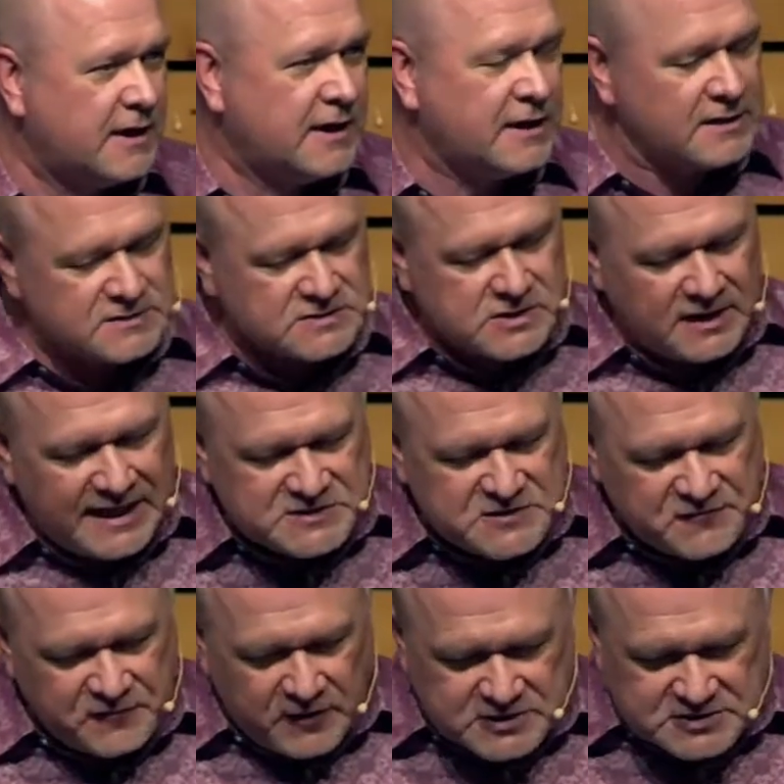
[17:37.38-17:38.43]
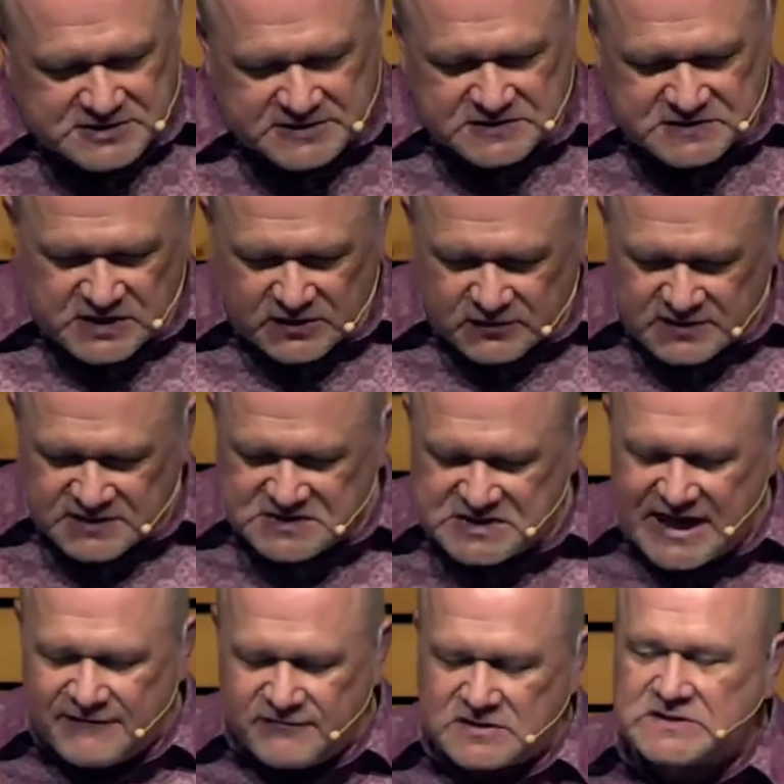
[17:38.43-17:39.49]
And so let's first consider the
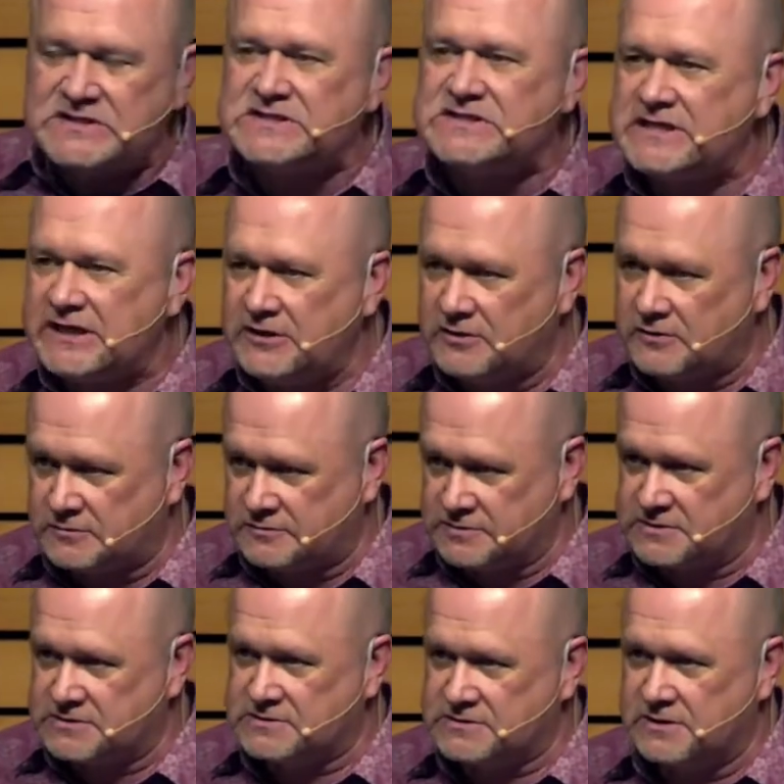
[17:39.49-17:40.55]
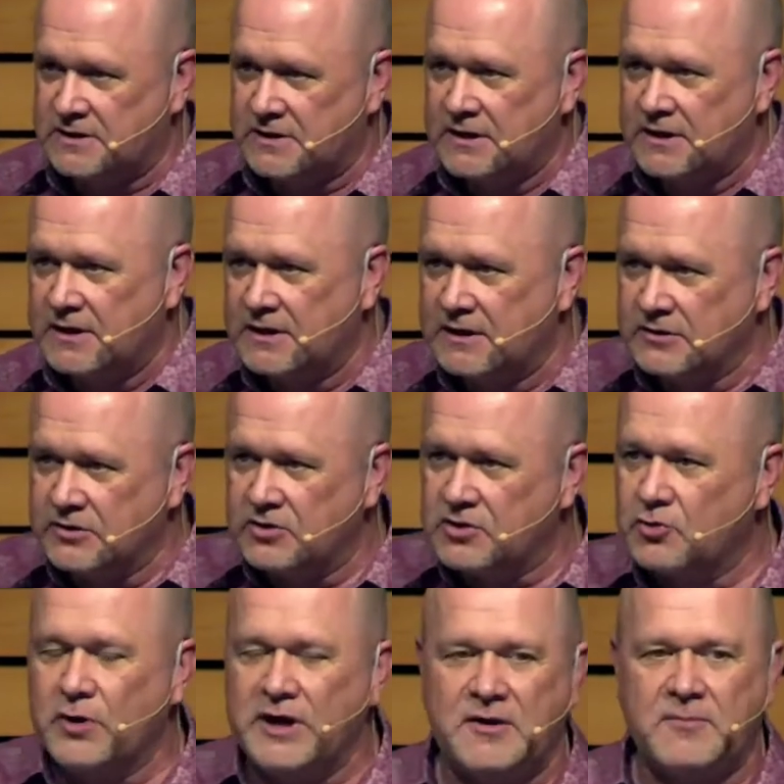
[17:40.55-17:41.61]
7 seals. And you can
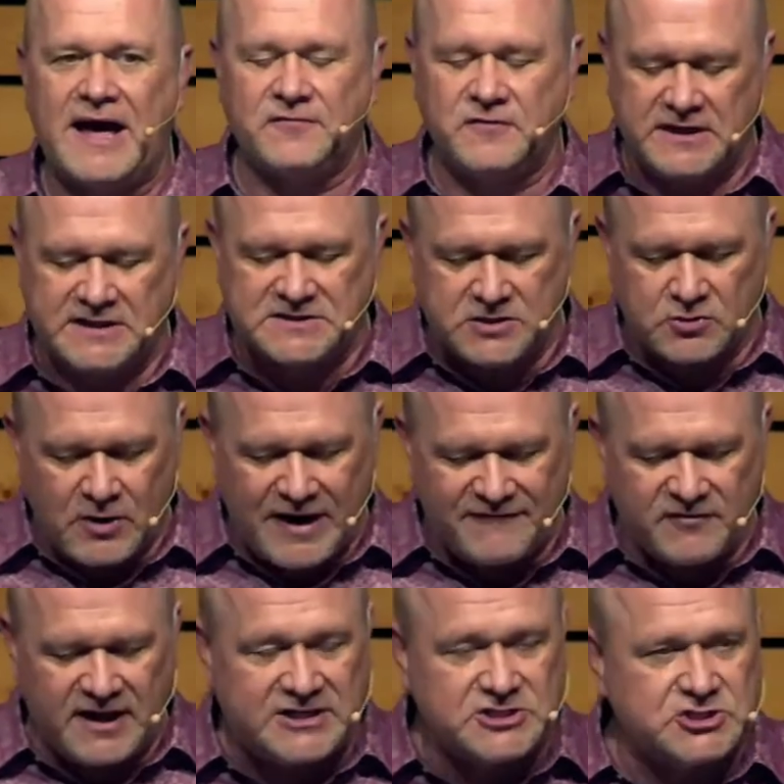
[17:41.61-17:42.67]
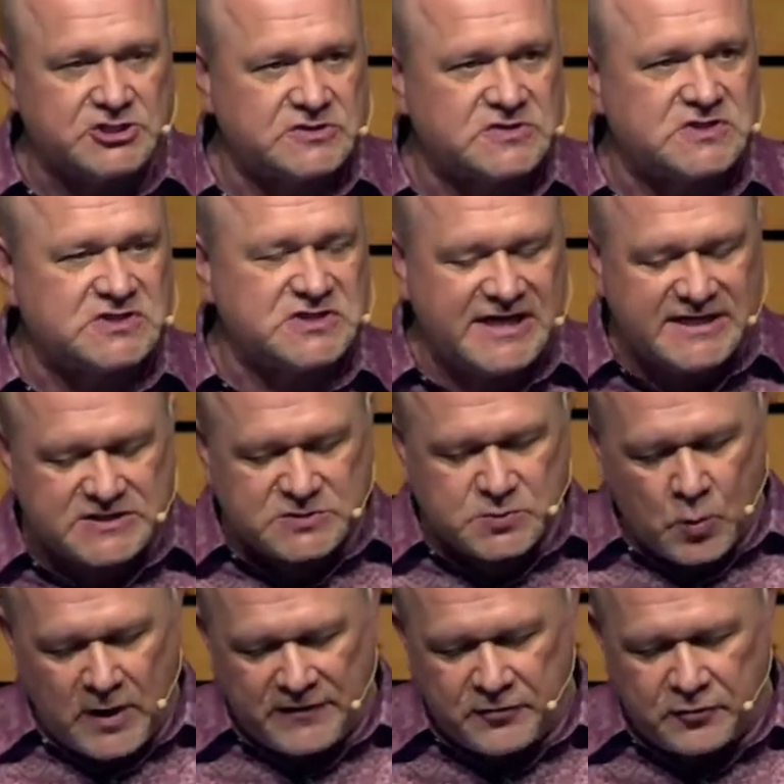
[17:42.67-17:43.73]
read about these in Revelation 6,
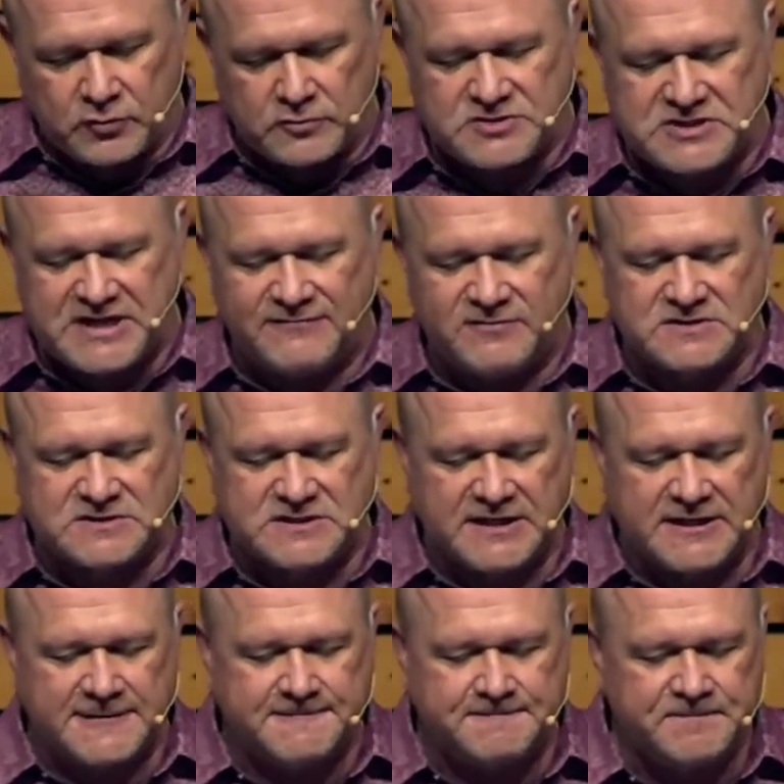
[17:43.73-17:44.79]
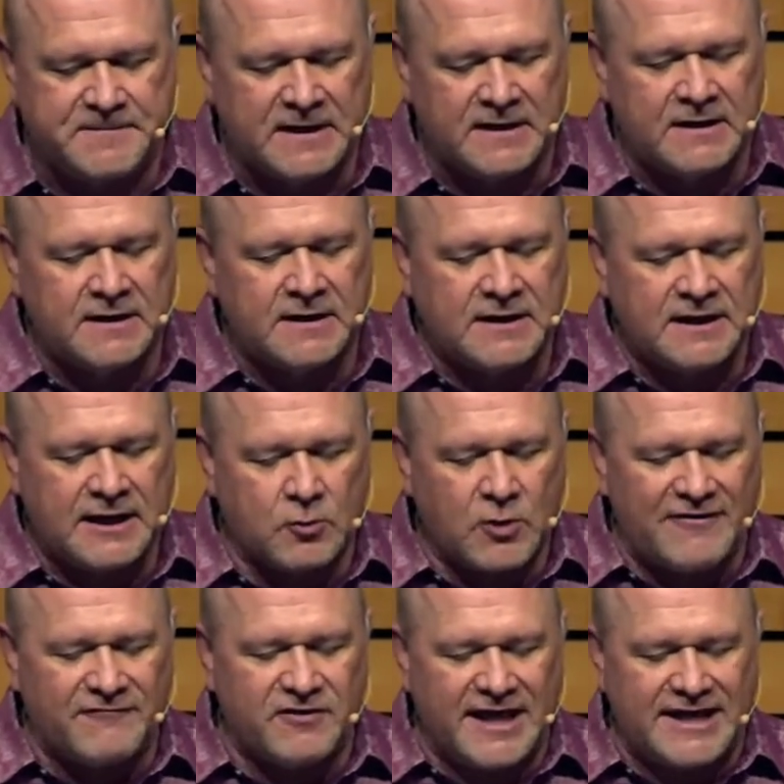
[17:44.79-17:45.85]
1 through 17, and
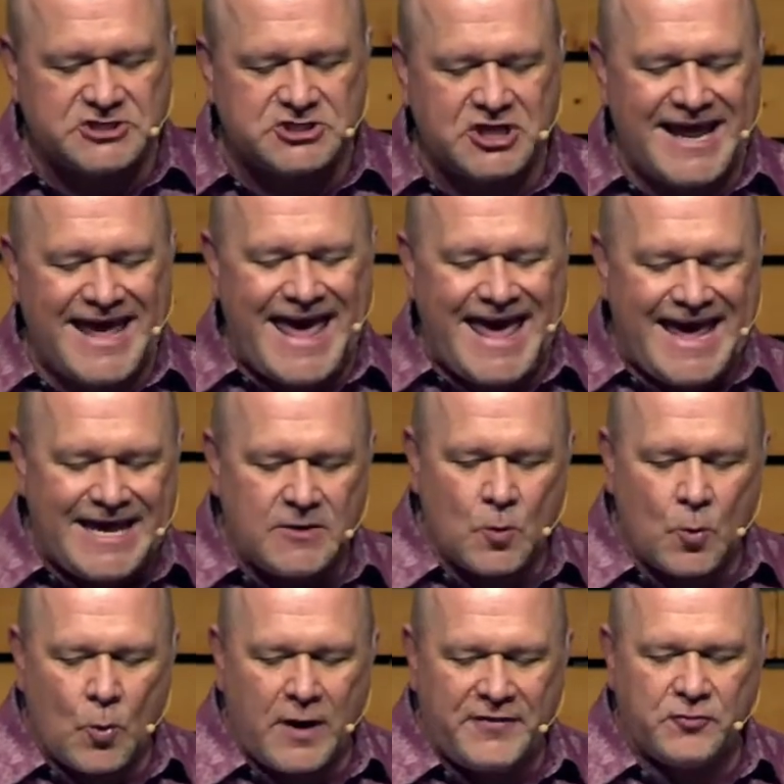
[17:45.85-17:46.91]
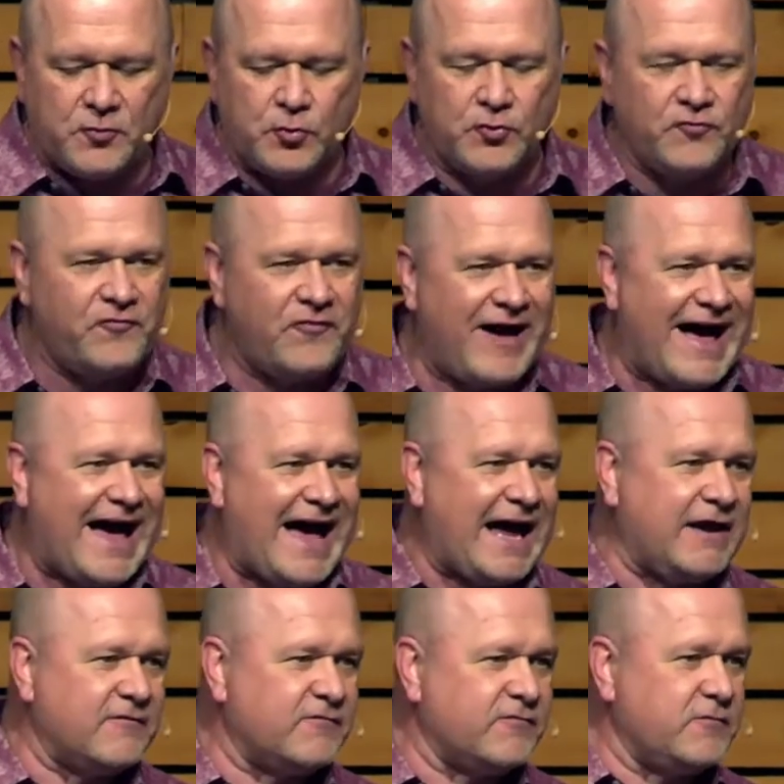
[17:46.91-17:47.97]
Revelation 8, 1 through
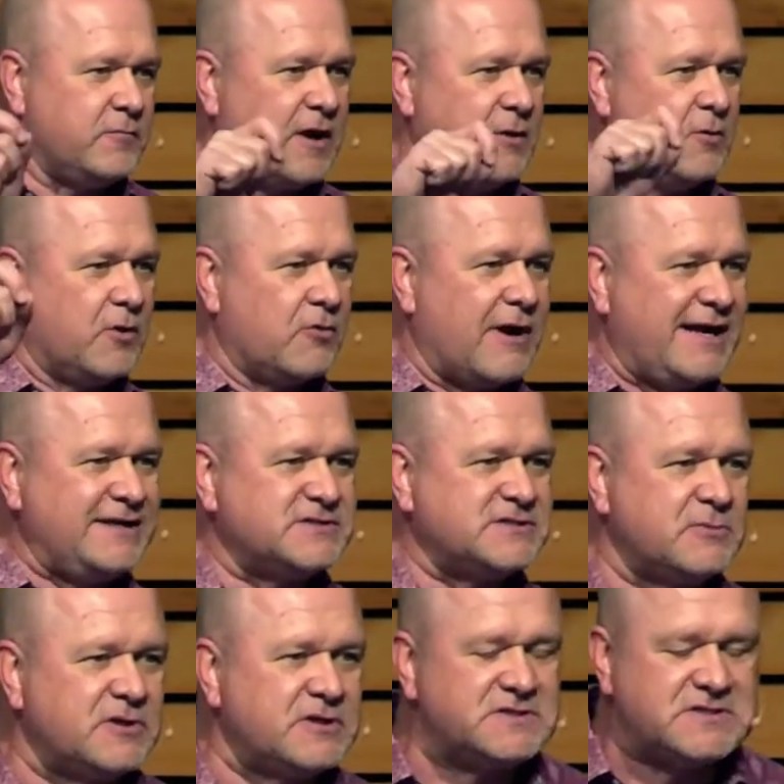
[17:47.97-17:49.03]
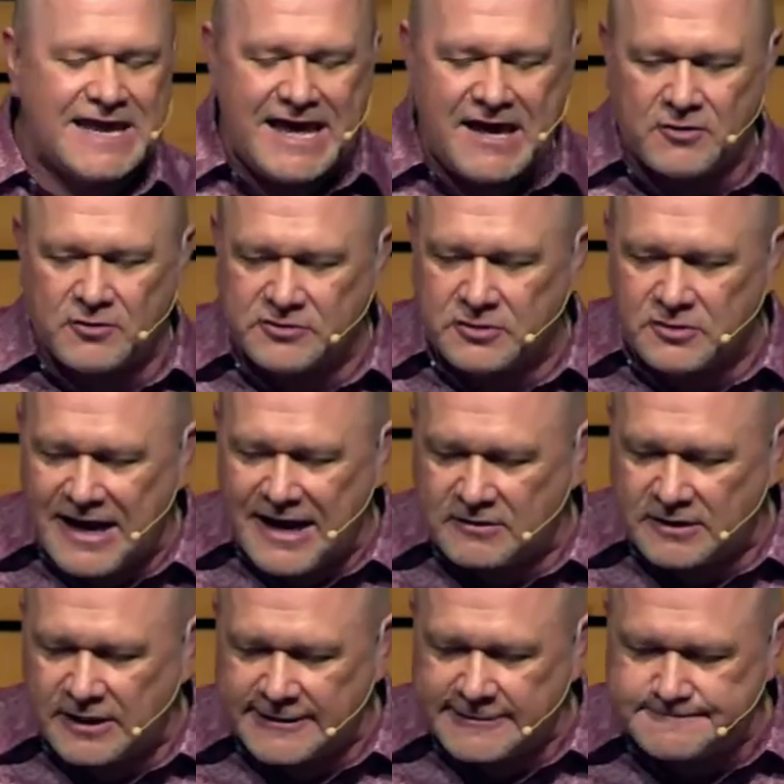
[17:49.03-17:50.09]
5. You might want to write some of this down on your
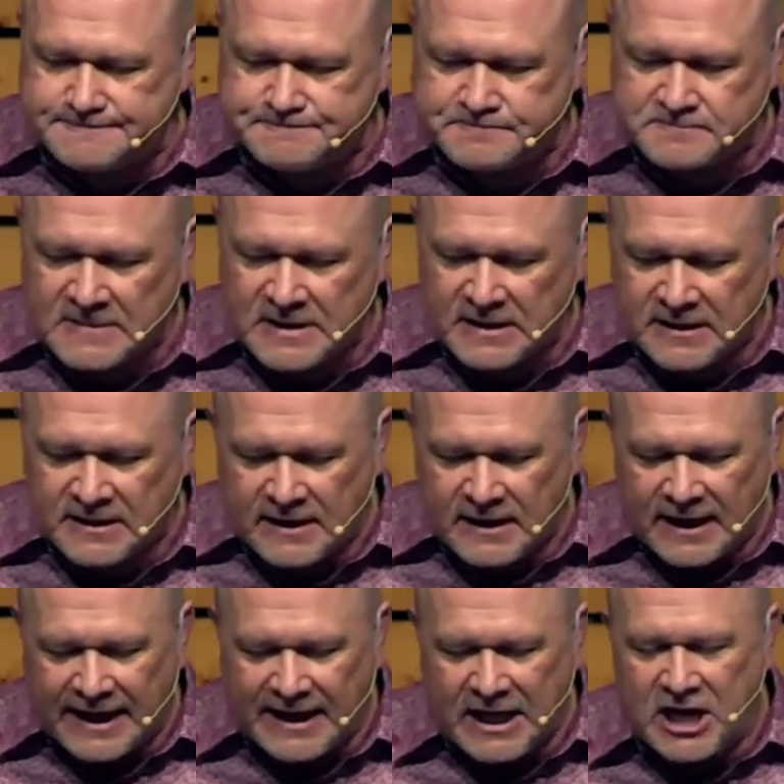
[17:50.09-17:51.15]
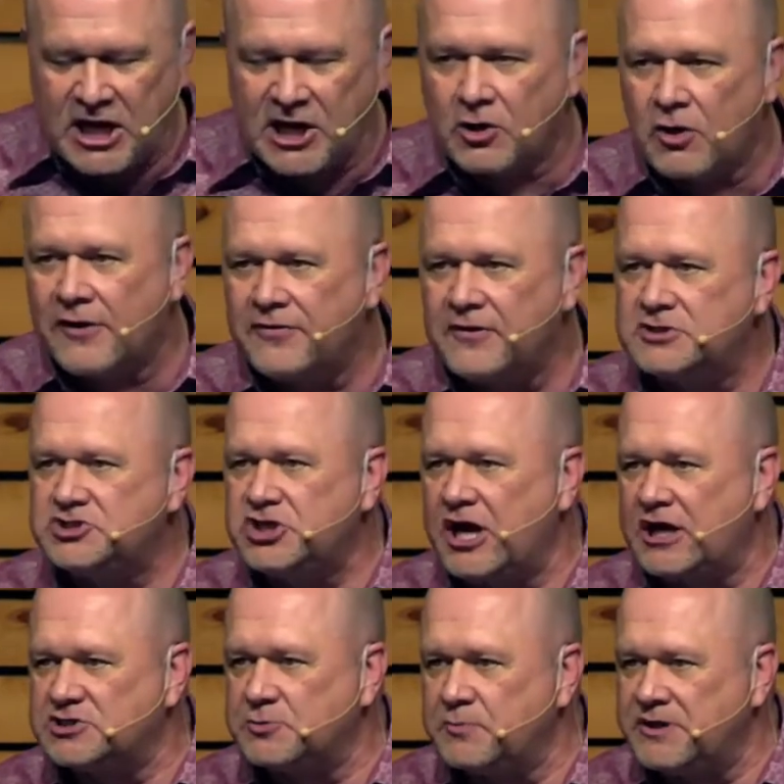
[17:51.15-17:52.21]
outline. And here are the
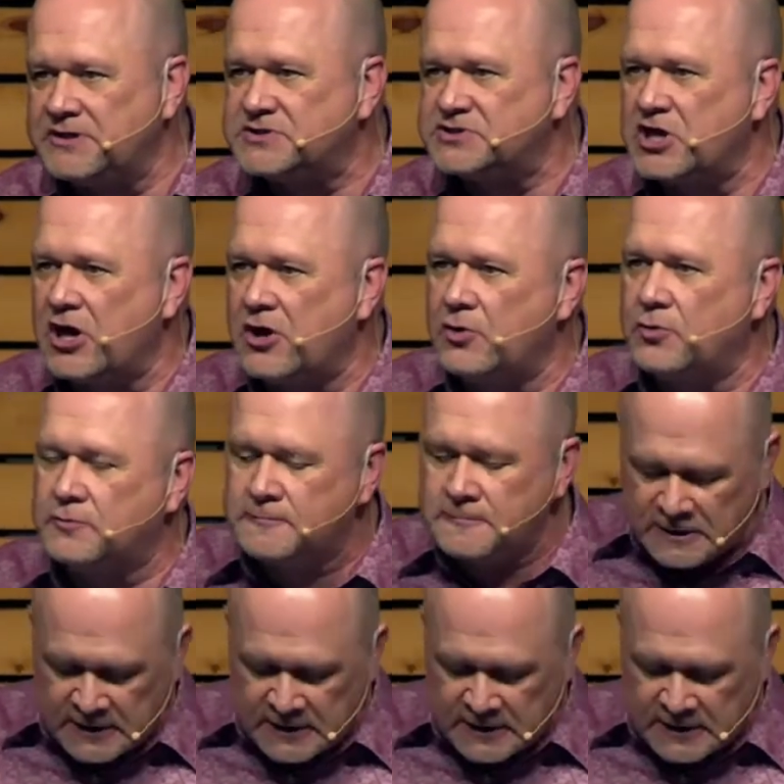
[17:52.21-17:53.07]
judgments known